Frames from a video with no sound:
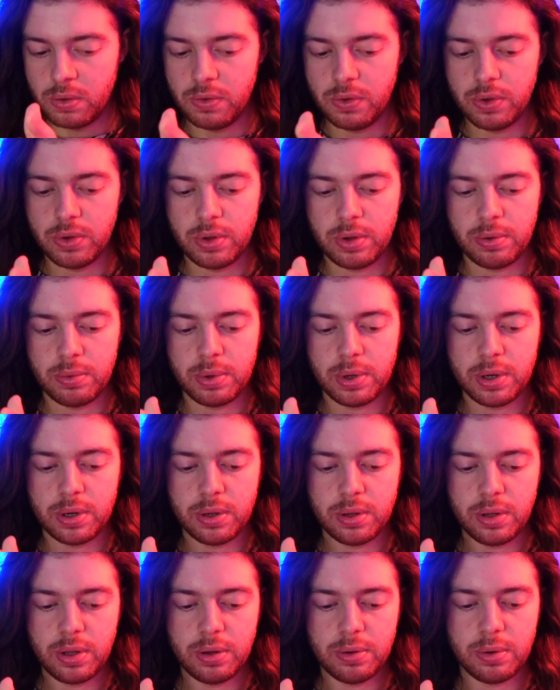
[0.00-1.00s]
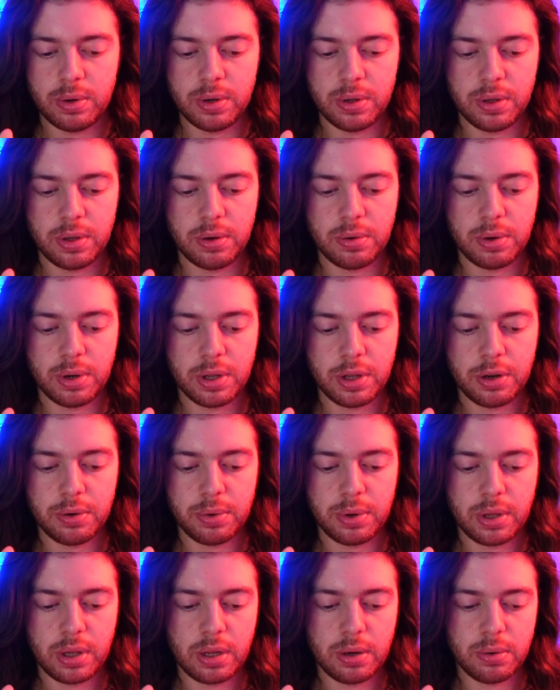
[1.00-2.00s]
Feeling really, really, really, really,
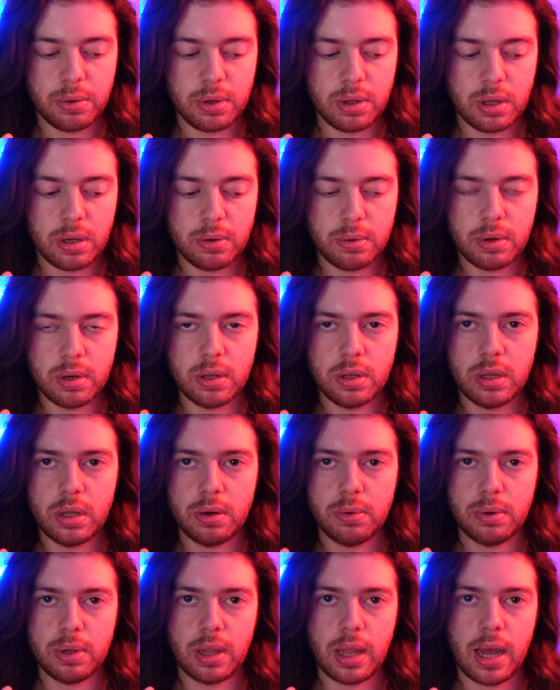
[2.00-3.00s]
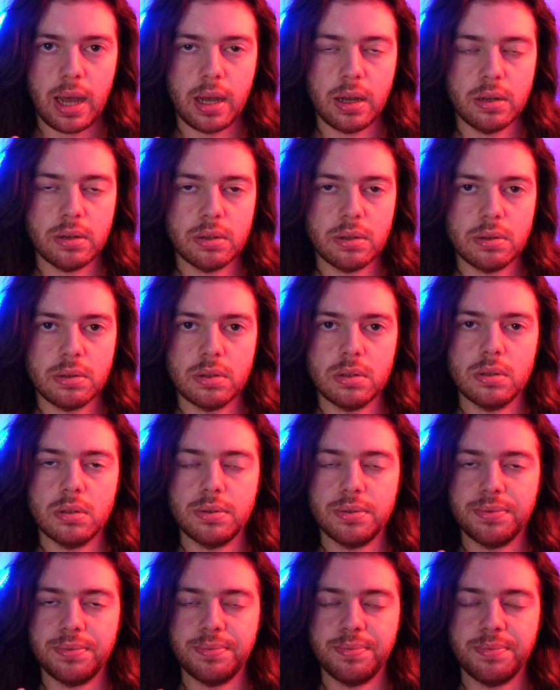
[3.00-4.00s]
really, really relaxed.